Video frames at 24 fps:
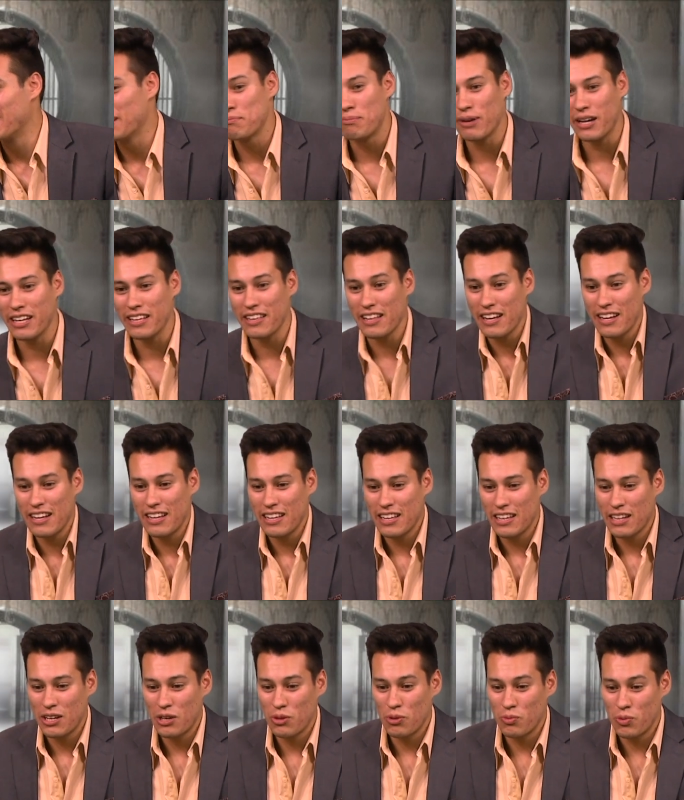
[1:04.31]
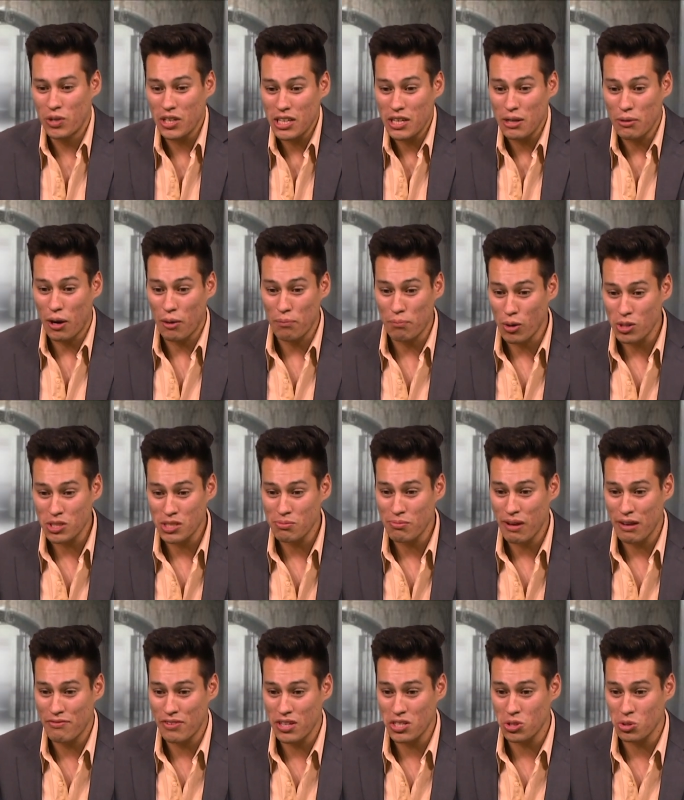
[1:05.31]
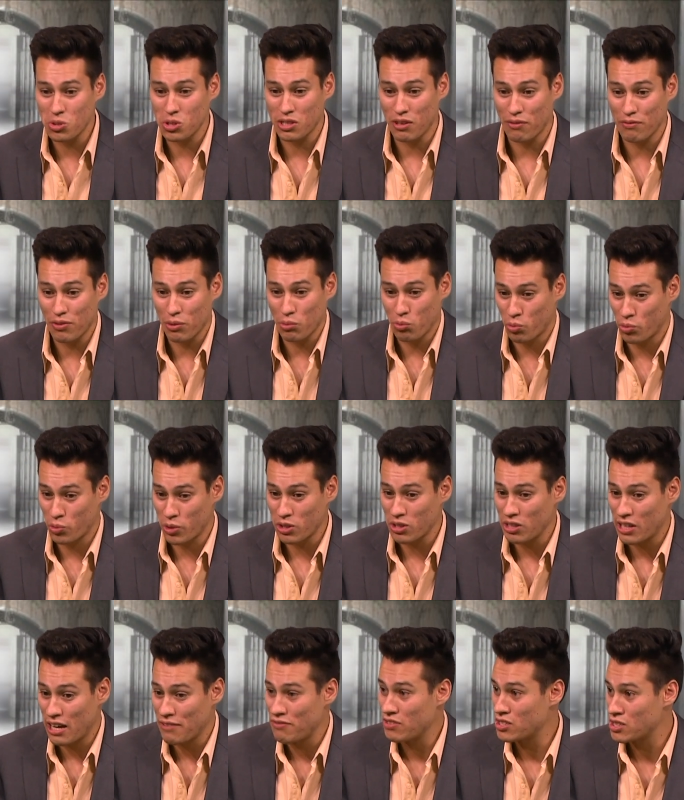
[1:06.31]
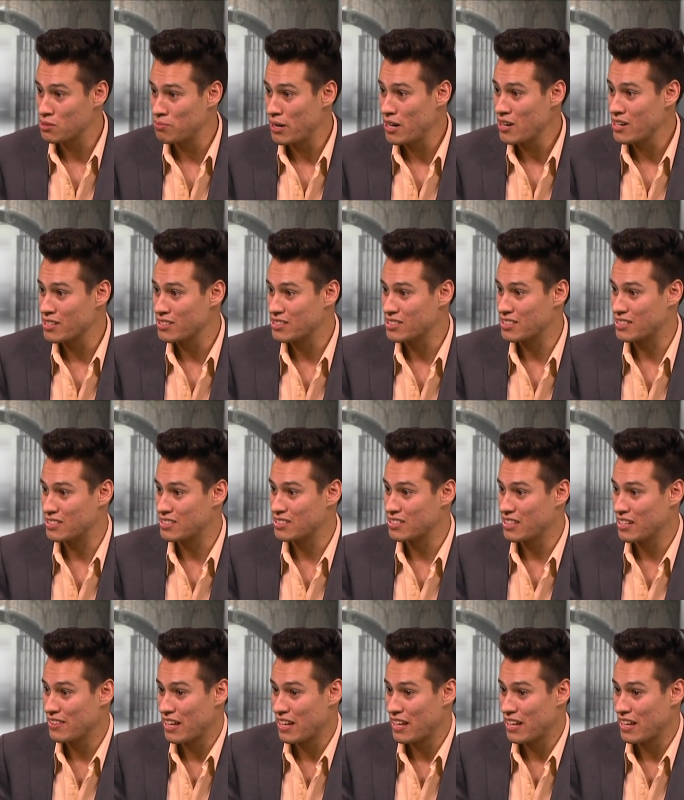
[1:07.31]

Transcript: But really, most of my visuals come from real life experiences, and